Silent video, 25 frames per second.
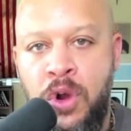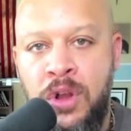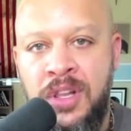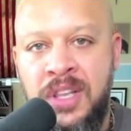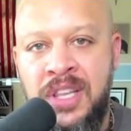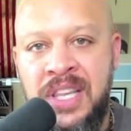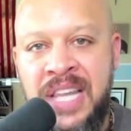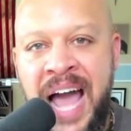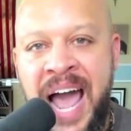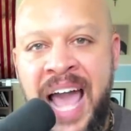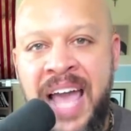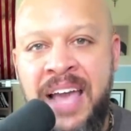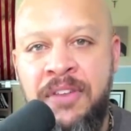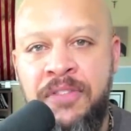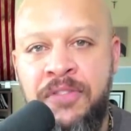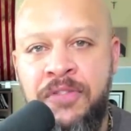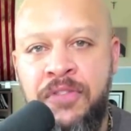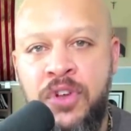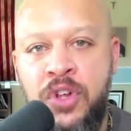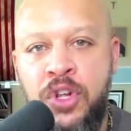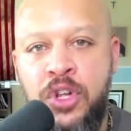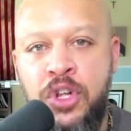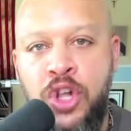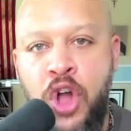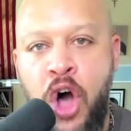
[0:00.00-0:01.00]

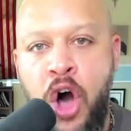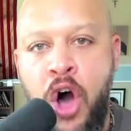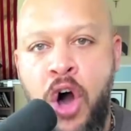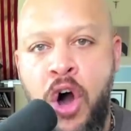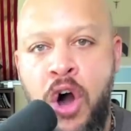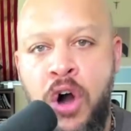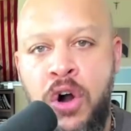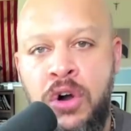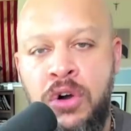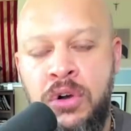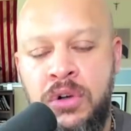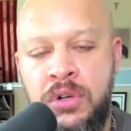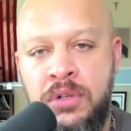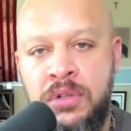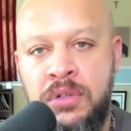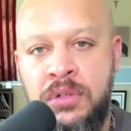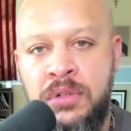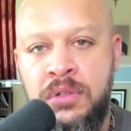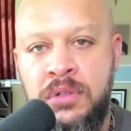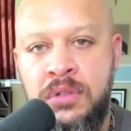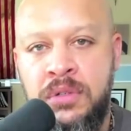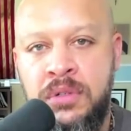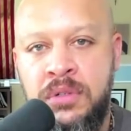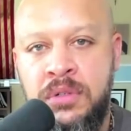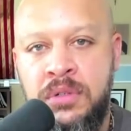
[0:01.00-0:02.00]
lifelong,
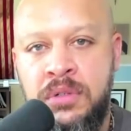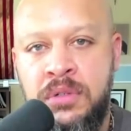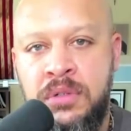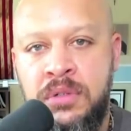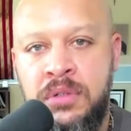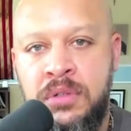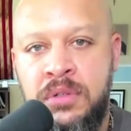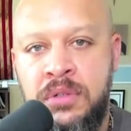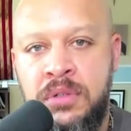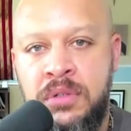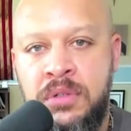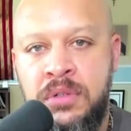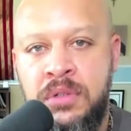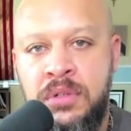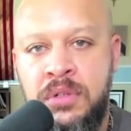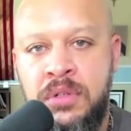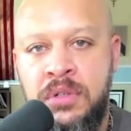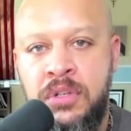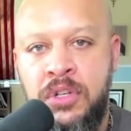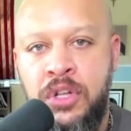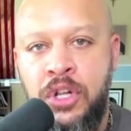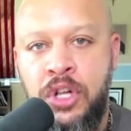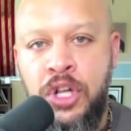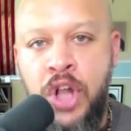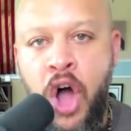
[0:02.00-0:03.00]

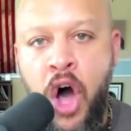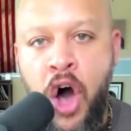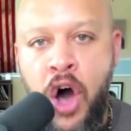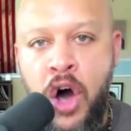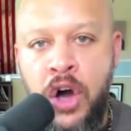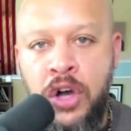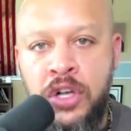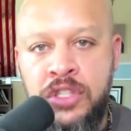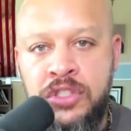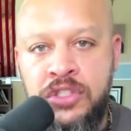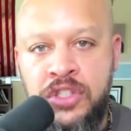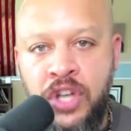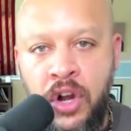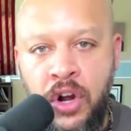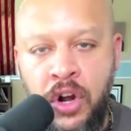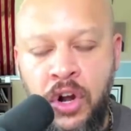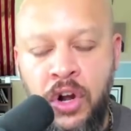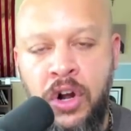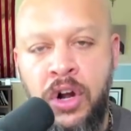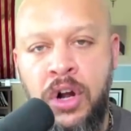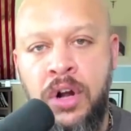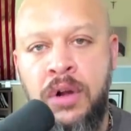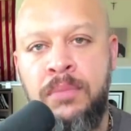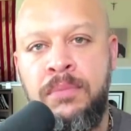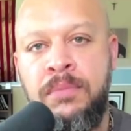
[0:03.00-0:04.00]
long
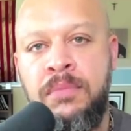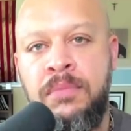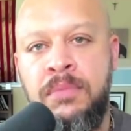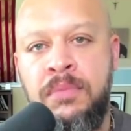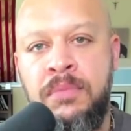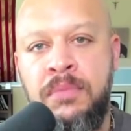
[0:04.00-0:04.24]
term,